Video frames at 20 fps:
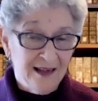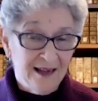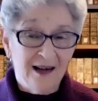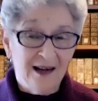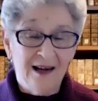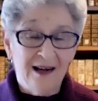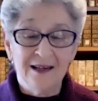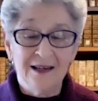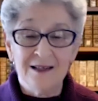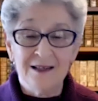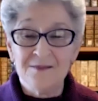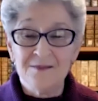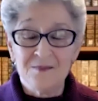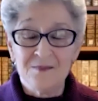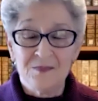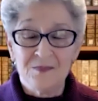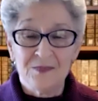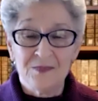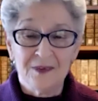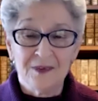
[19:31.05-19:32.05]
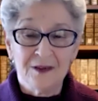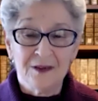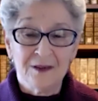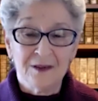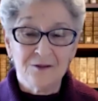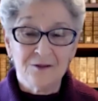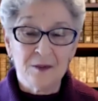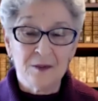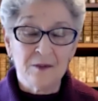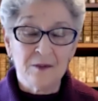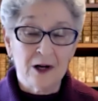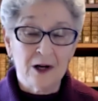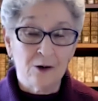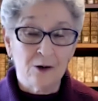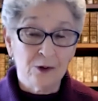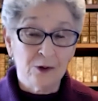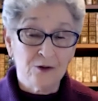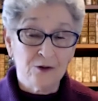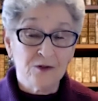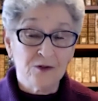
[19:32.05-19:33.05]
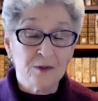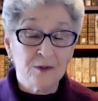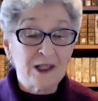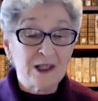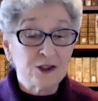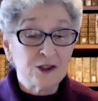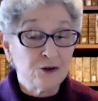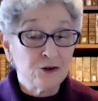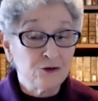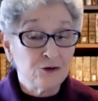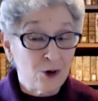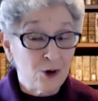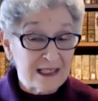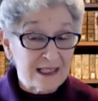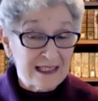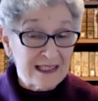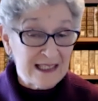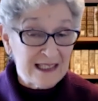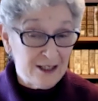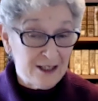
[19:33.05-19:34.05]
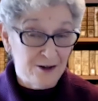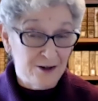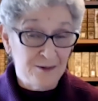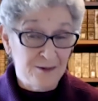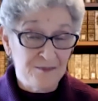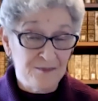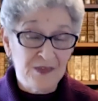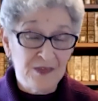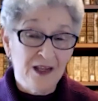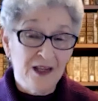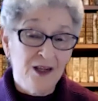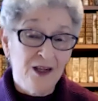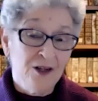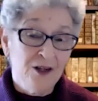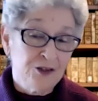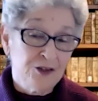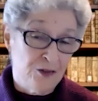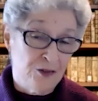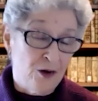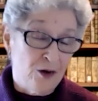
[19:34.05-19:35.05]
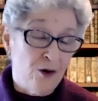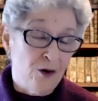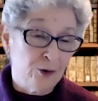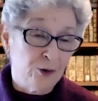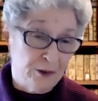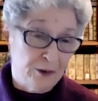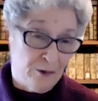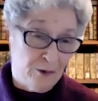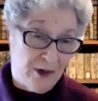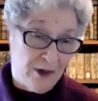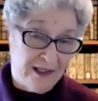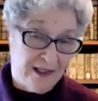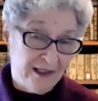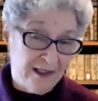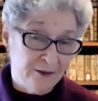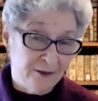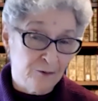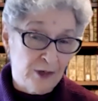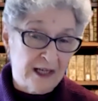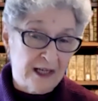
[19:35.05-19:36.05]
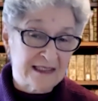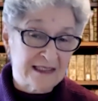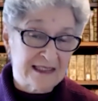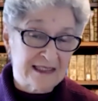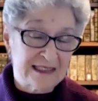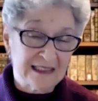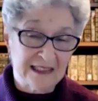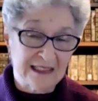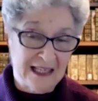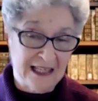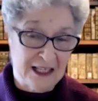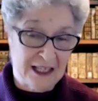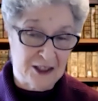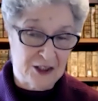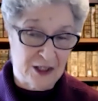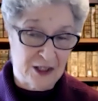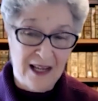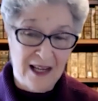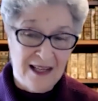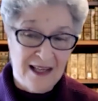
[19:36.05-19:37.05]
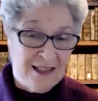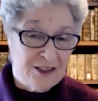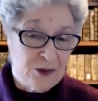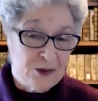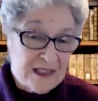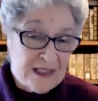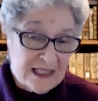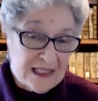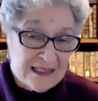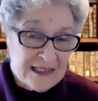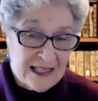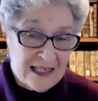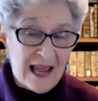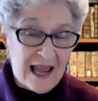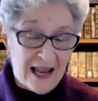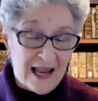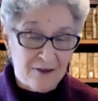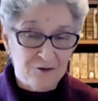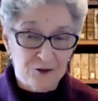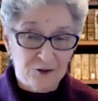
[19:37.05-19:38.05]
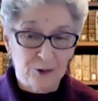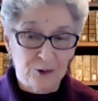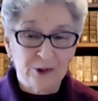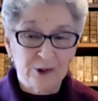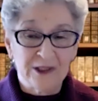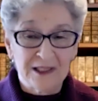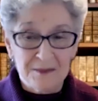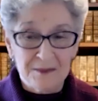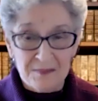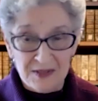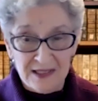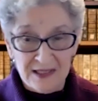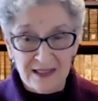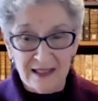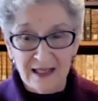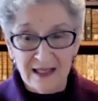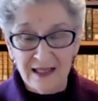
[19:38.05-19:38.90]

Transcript: From karov, it makes you draw near to the Holy One in reconciliation. So it doesn't have to really be